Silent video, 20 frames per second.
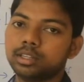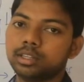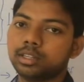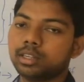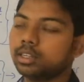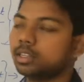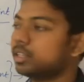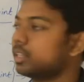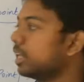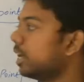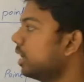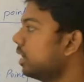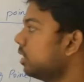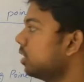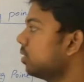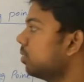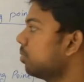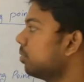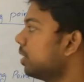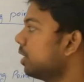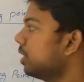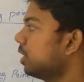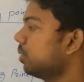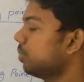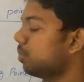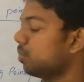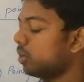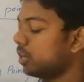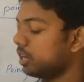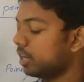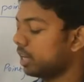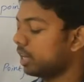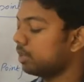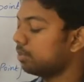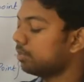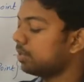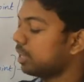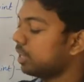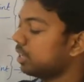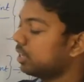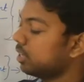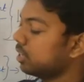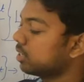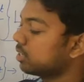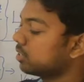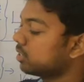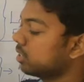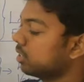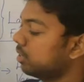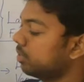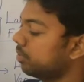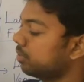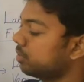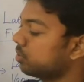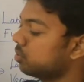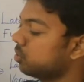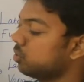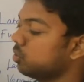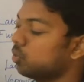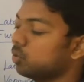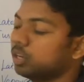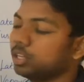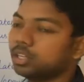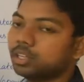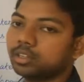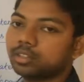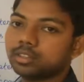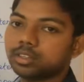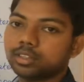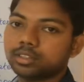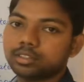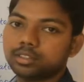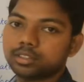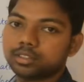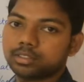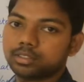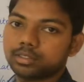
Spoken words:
that melting point I am taking as a 0 degrees Celsius.